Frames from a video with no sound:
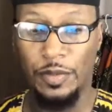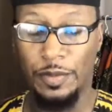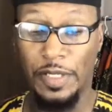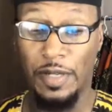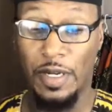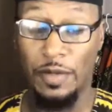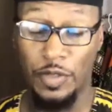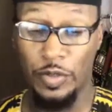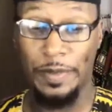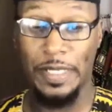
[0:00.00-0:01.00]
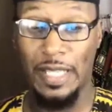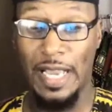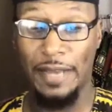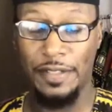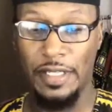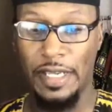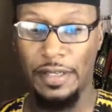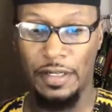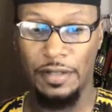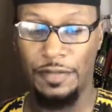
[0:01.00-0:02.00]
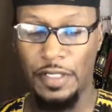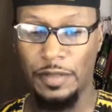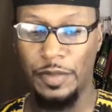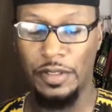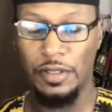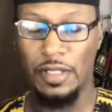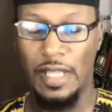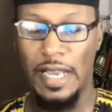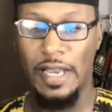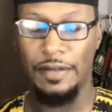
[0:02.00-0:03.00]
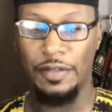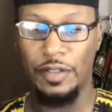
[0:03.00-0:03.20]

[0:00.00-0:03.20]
We'll be streaming live tonight, Facebook Live,